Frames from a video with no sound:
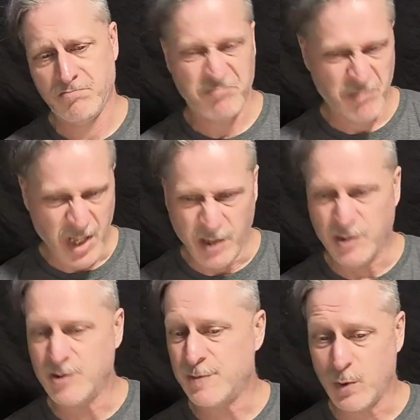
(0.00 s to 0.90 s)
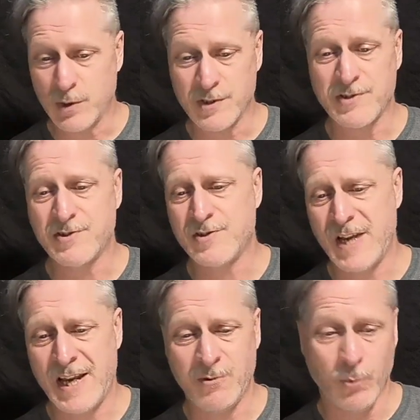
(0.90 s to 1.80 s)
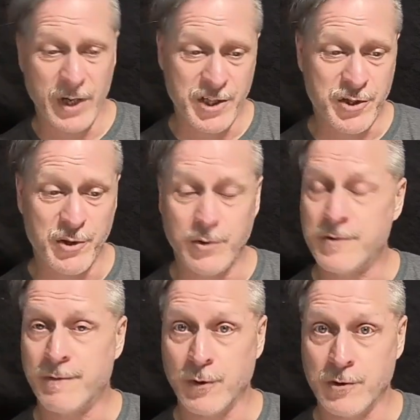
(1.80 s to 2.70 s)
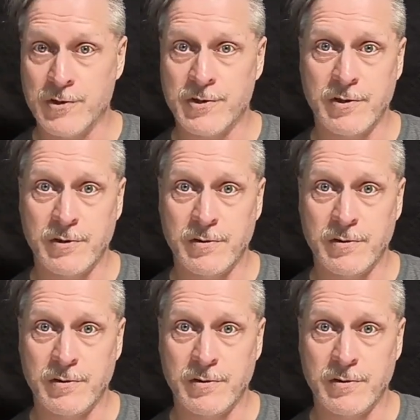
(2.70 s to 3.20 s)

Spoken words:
hills, forests, and reach those first